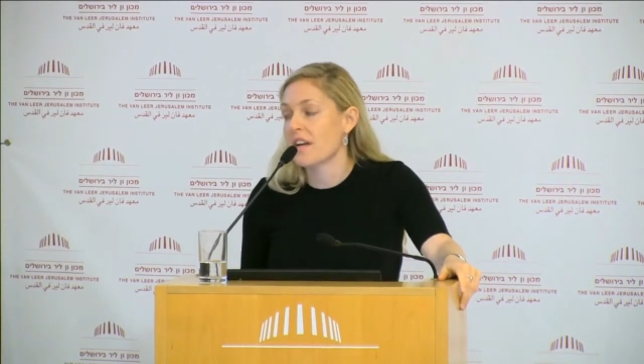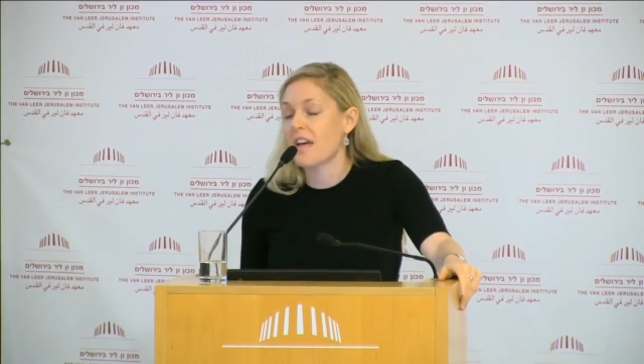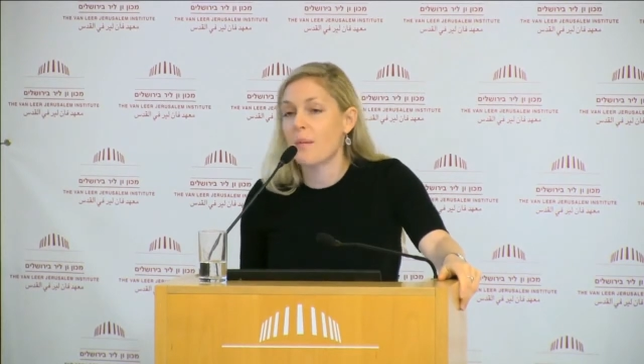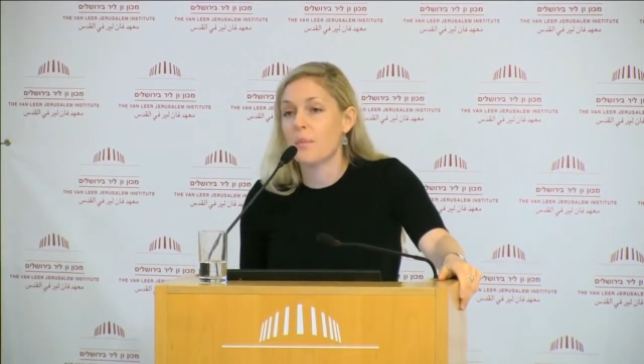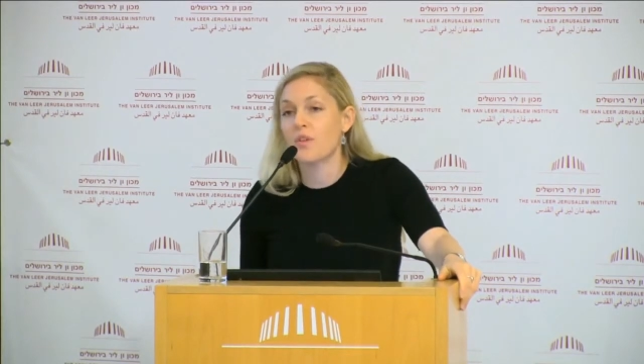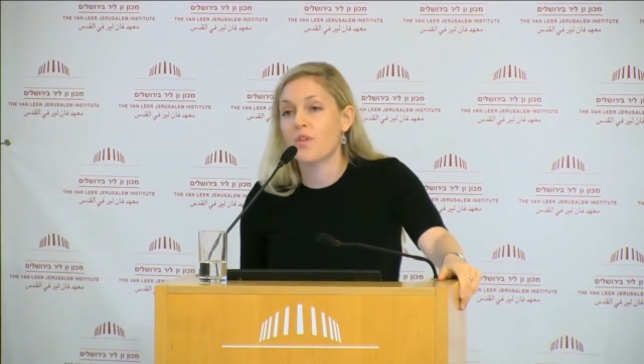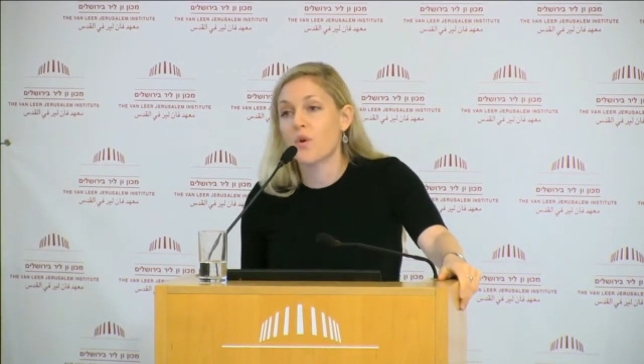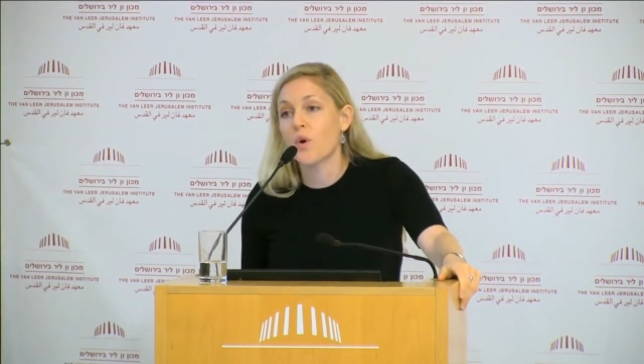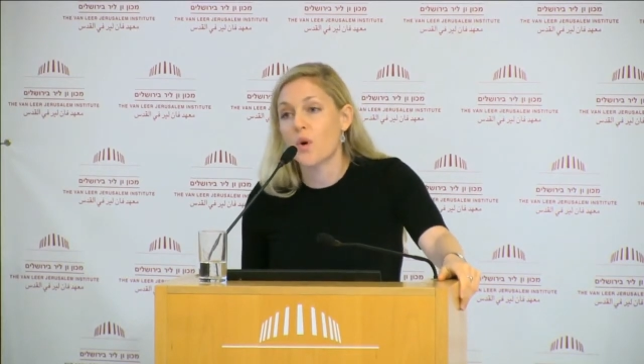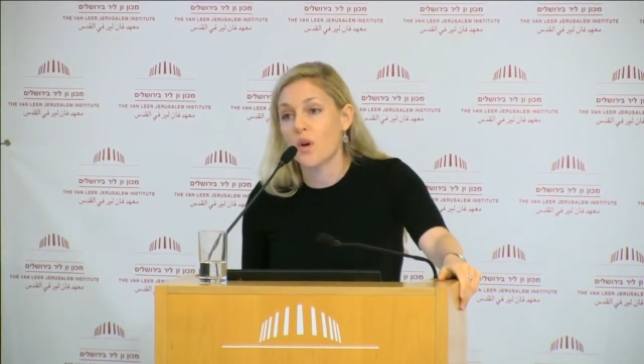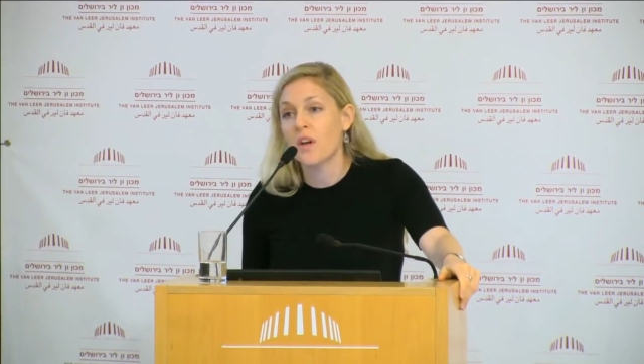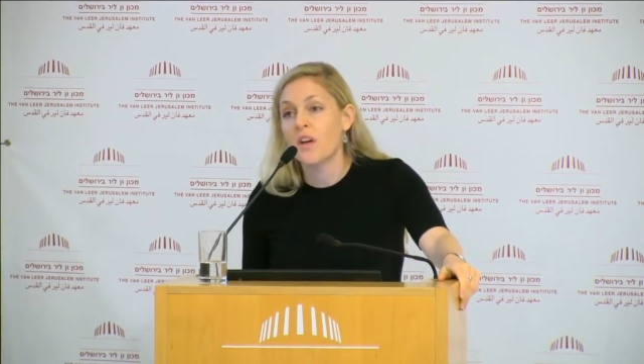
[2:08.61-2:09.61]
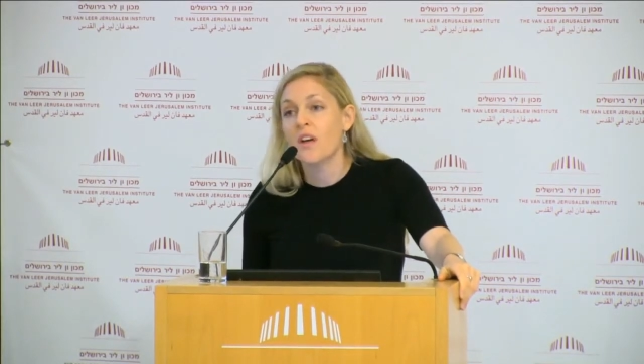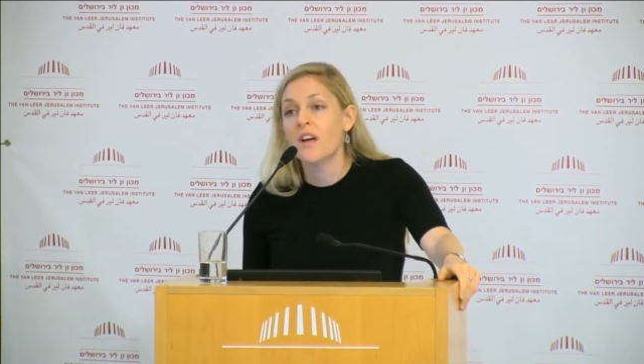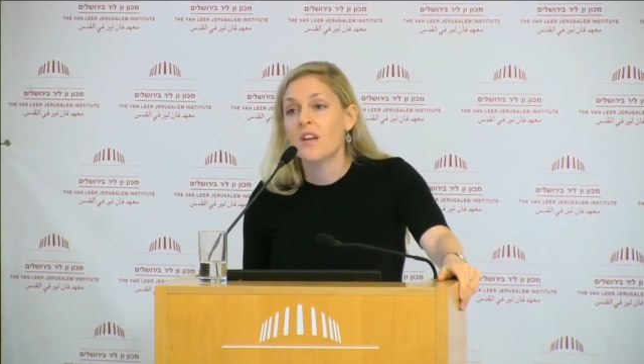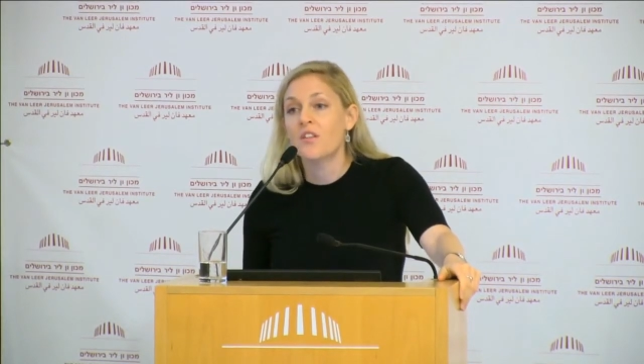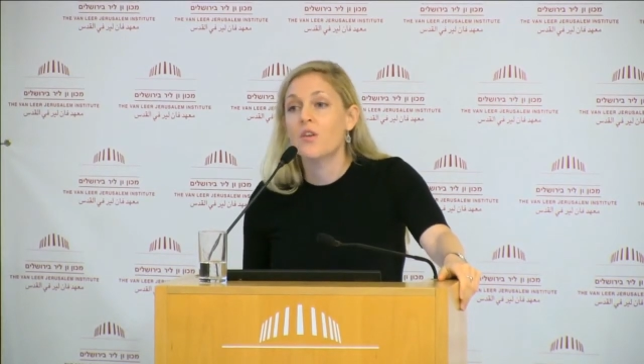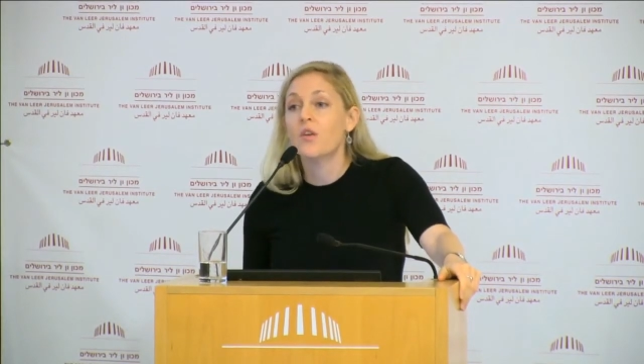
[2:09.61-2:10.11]
camp in Duhok.
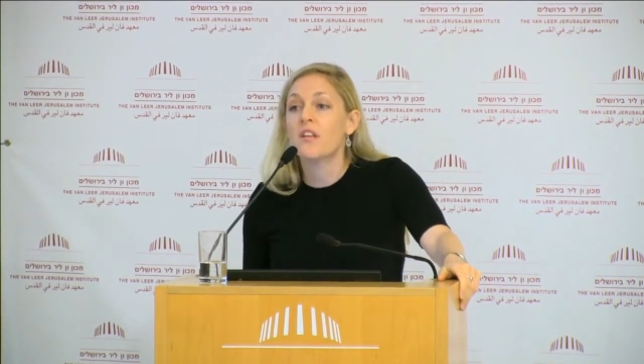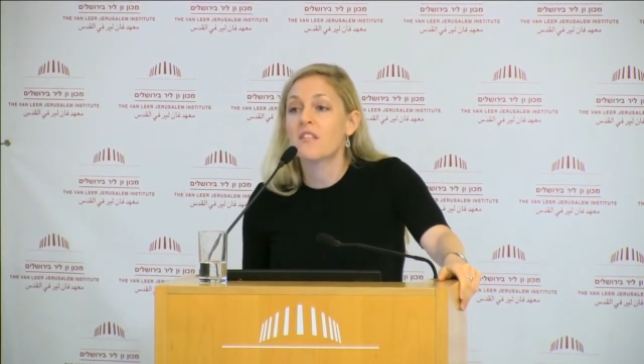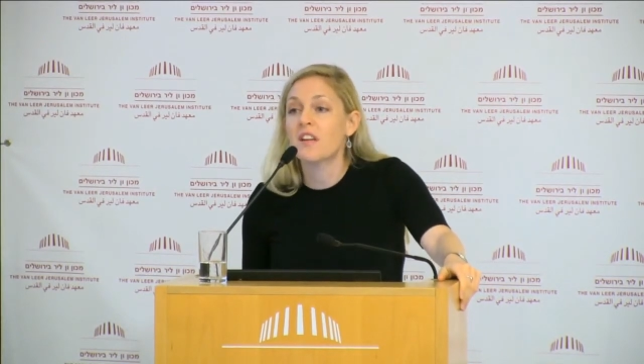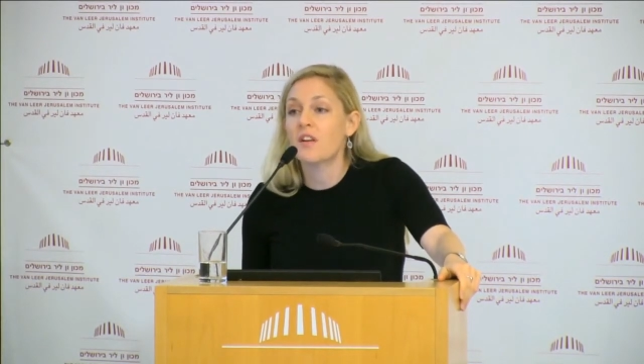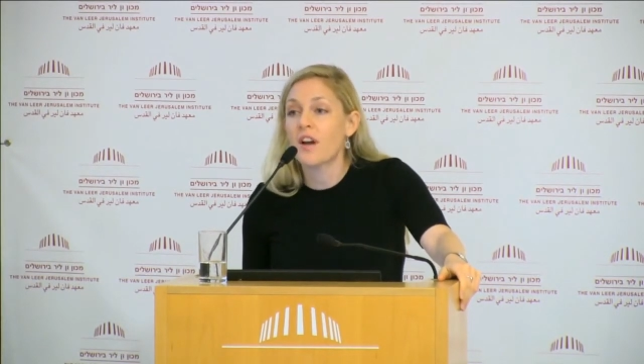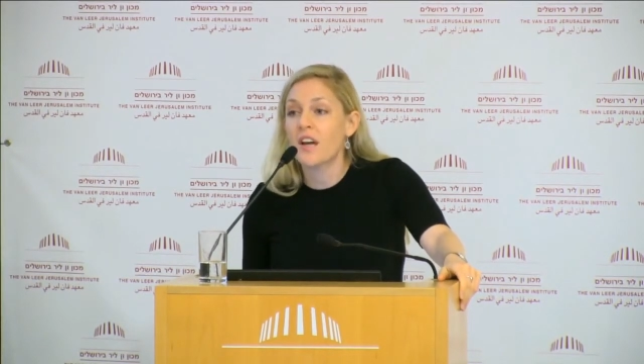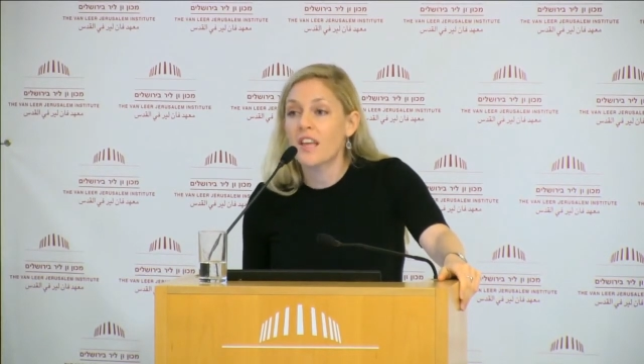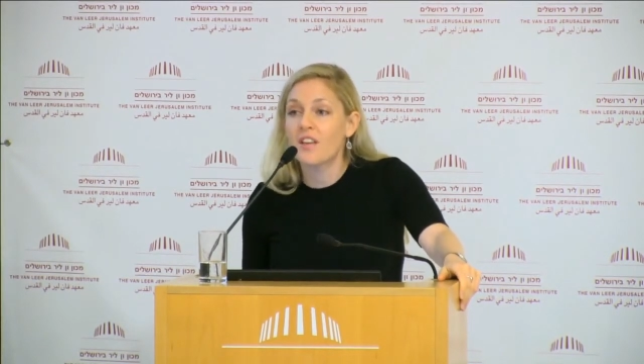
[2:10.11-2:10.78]
Duhok is in Iraqi